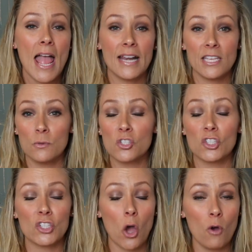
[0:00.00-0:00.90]
and he was
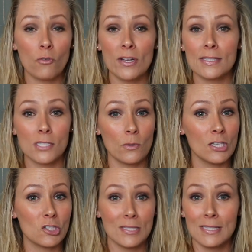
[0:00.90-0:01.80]
just over it so
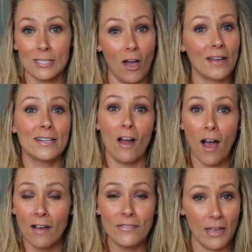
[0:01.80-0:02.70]
he just sawed it
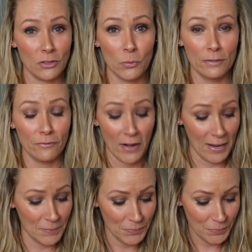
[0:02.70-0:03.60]
off at the wood
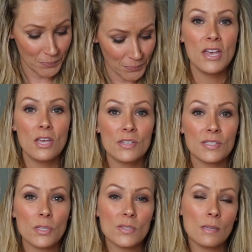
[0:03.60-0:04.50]
frame.
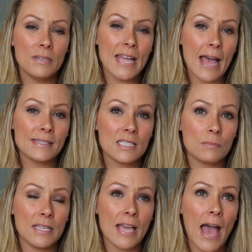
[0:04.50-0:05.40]
So somebody asked
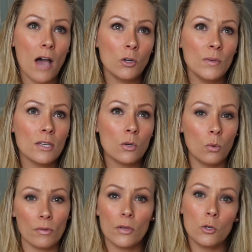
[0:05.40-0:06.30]
me, how do we
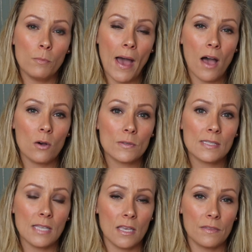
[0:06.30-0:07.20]
cool the hoop
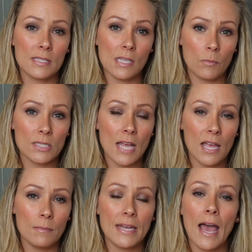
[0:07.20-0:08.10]
house in the
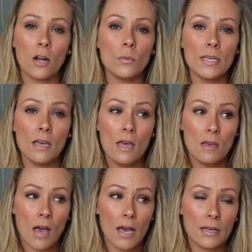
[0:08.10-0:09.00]
summertime and how do we
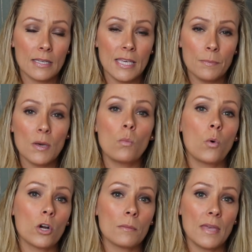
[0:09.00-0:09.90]
uh, keep it
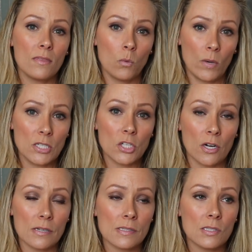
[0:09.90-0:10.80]
warm in the
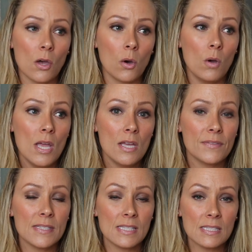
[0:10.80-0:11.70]
winter? So
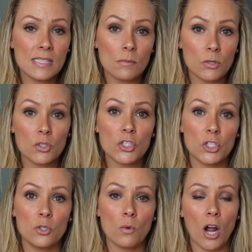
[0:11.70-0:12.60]
this is similar
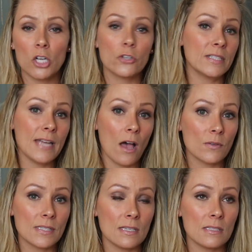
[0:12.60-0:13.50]
to our
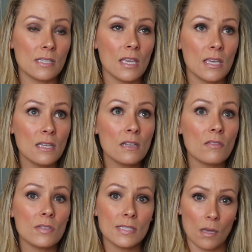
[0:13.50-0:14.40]
greenhouses.
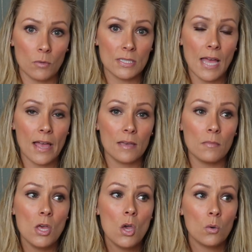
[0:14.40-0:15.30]
In the
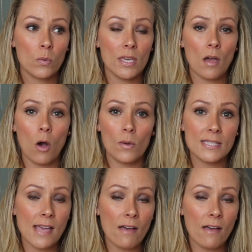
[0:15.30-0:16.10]
summertime, we always